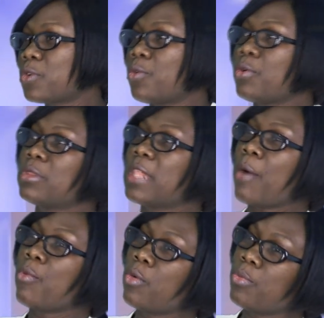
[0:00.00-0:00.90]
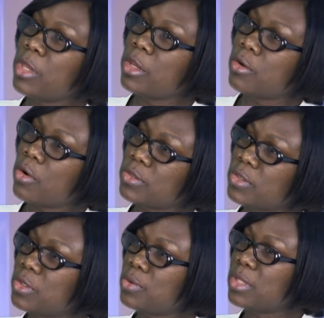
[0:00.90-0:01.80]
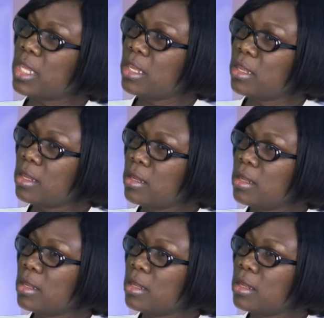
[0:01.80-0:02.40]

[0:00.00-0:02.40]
so that will constitute the